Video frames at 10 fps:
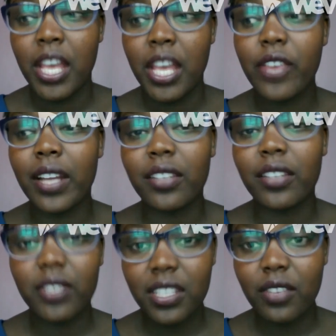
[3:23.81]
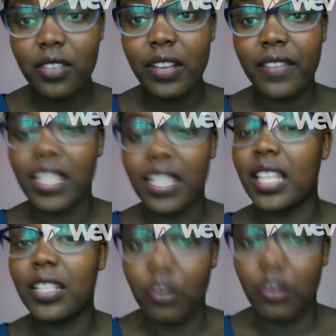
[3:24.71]
you can continue living in
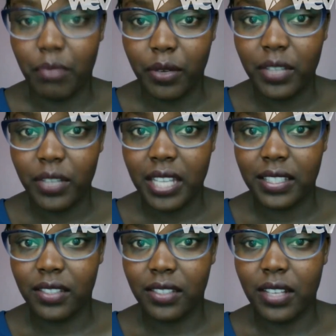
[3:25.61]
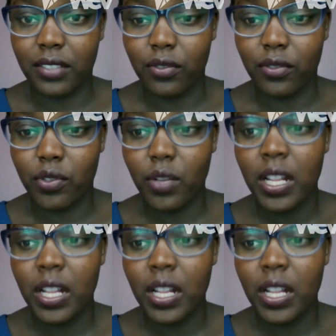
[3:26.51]
that compound as usual.